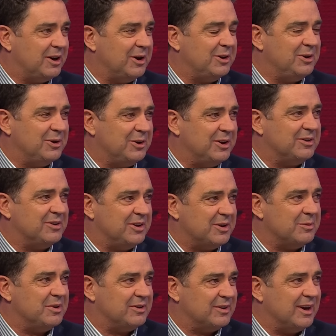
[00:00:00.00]
know you get sick
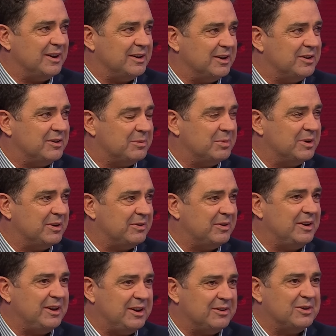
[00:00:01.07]
of me saying this, but if
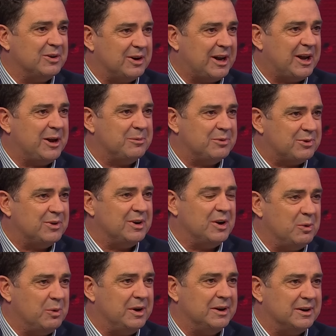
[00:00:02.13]
he has got hamstring
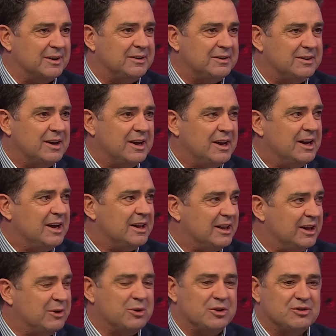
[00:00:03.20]
awareness,
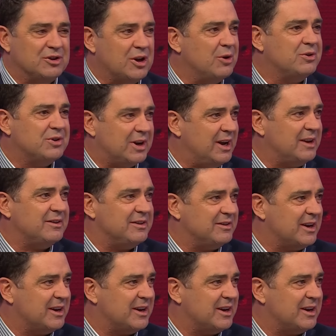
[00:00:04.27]
there is no chance he's